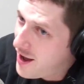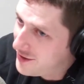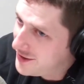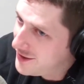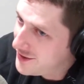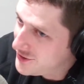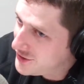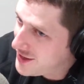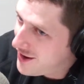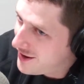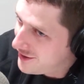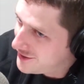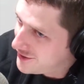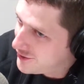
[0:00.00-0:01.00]
have to get a
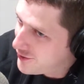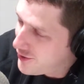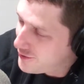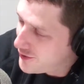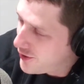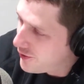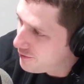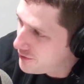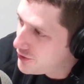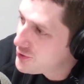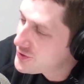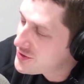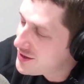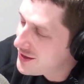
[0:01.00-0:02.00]
shout out to Chrome, though.
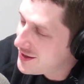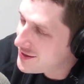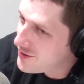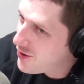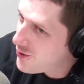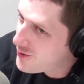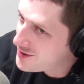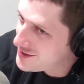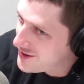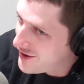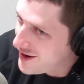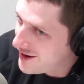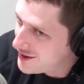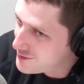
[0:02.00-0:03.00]
Usually, it's always
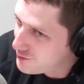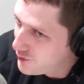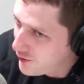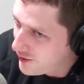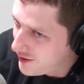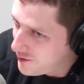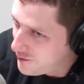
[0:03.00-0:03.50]
Internet Explorer